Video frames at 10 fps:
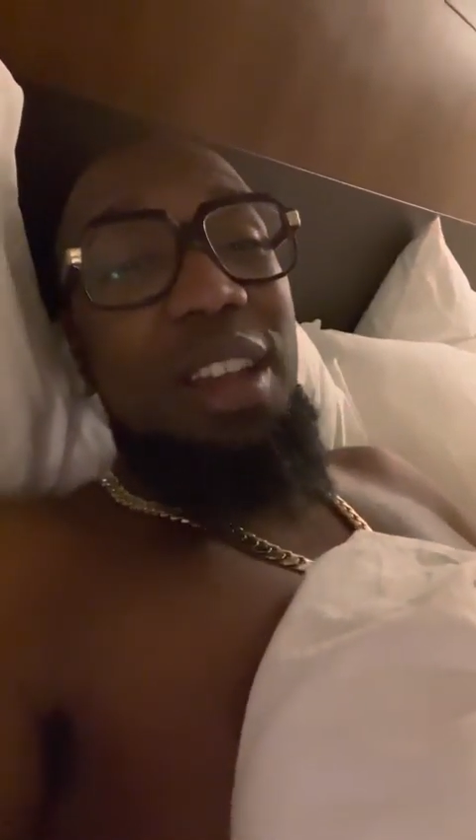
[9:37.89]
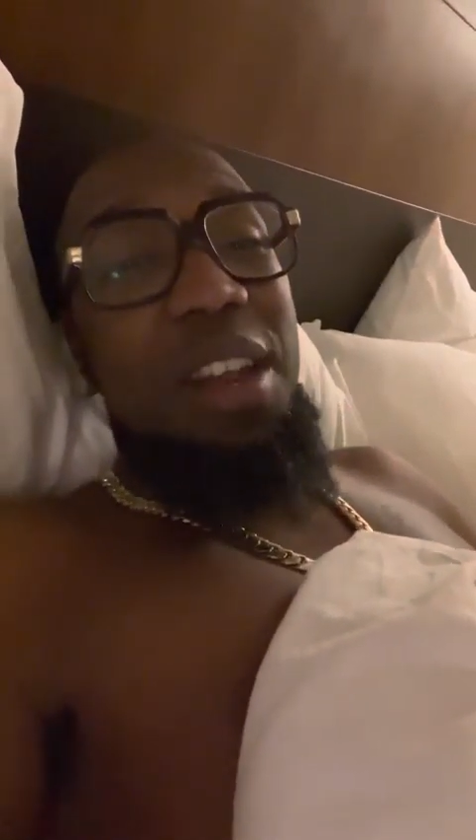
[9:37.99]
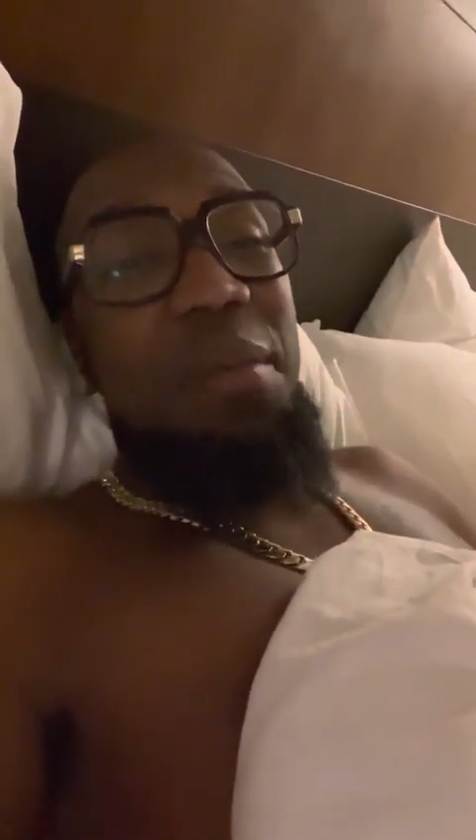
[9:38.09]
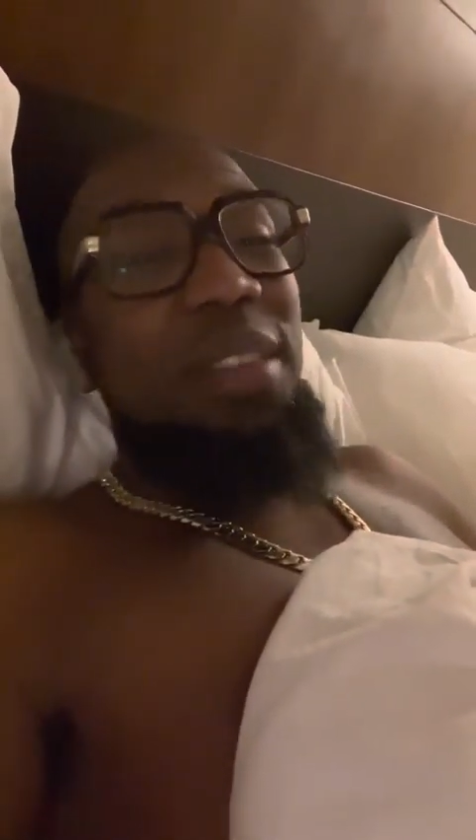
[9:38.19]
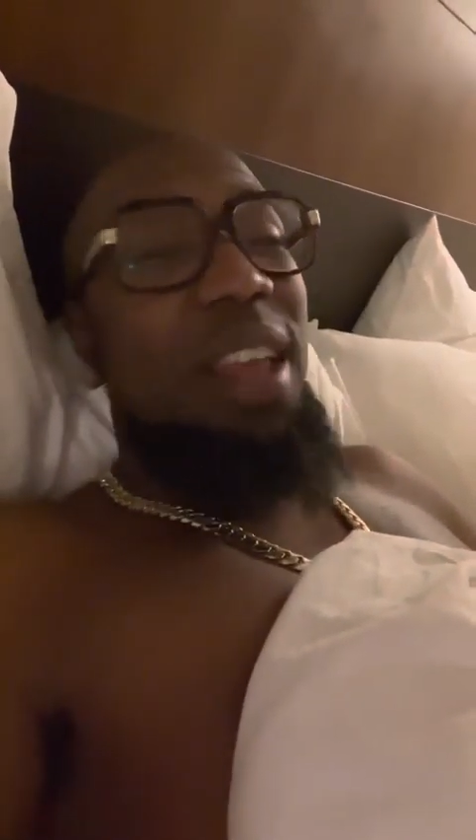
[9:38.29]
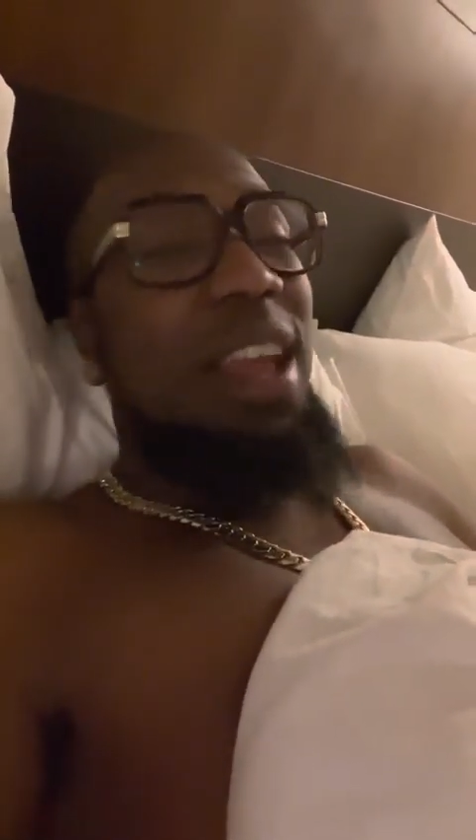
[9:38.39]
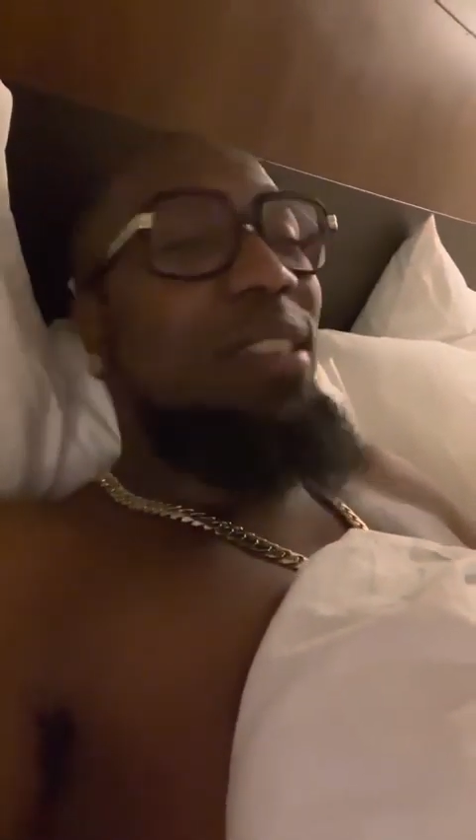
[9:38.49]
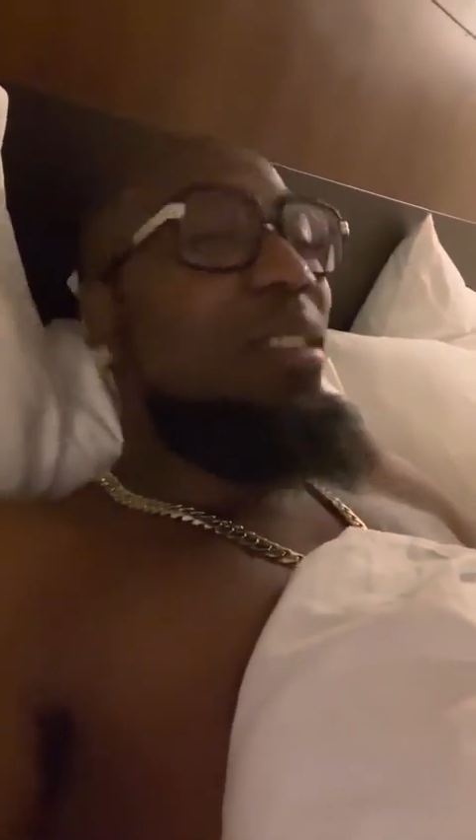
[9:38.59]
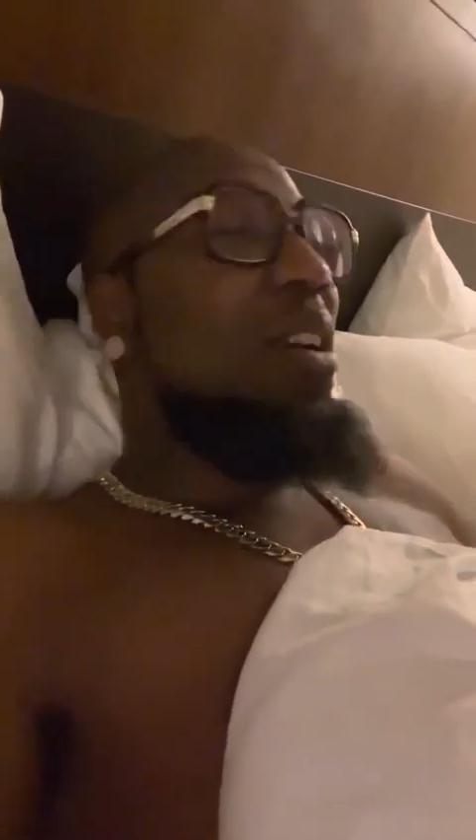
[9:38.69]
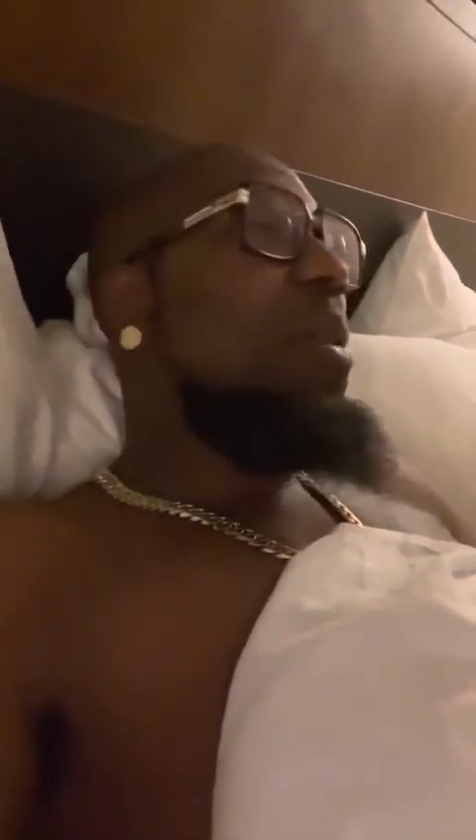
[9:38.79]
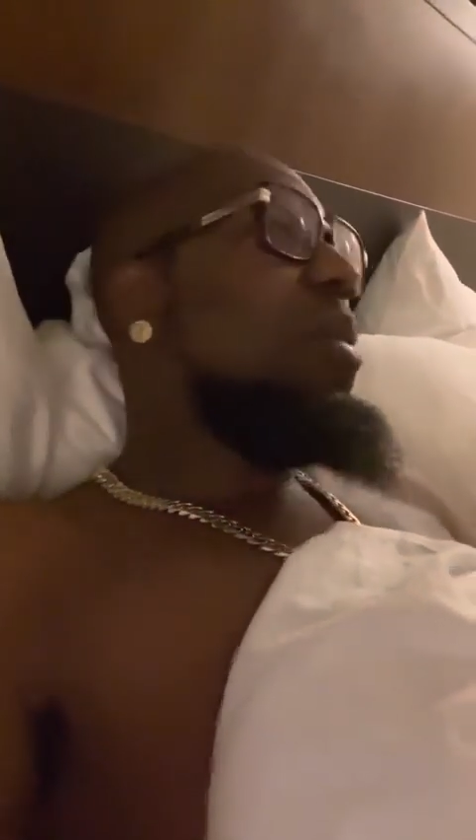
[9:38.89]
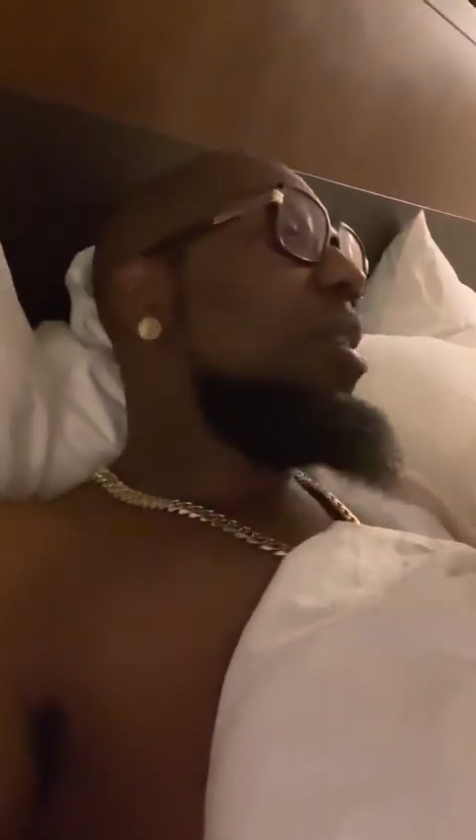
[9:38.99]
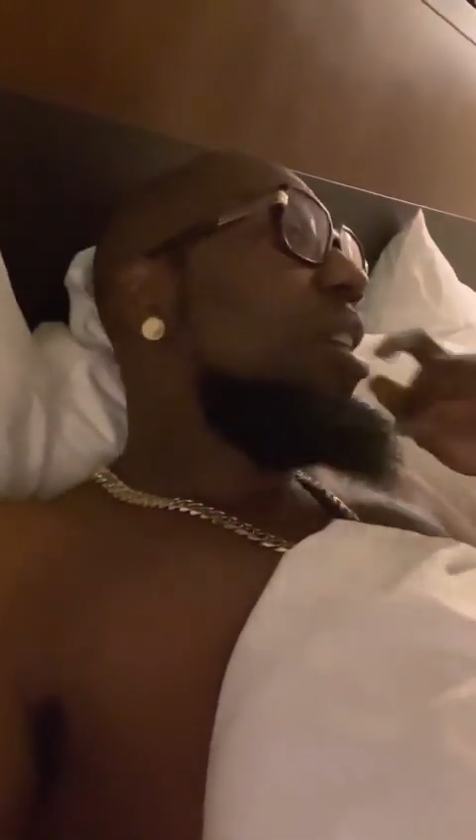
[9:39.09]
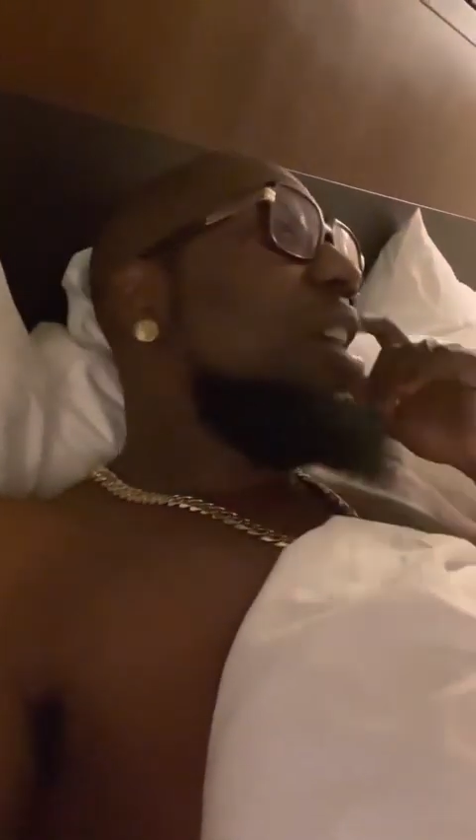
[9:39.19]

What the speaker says: You know what I'm saying? So,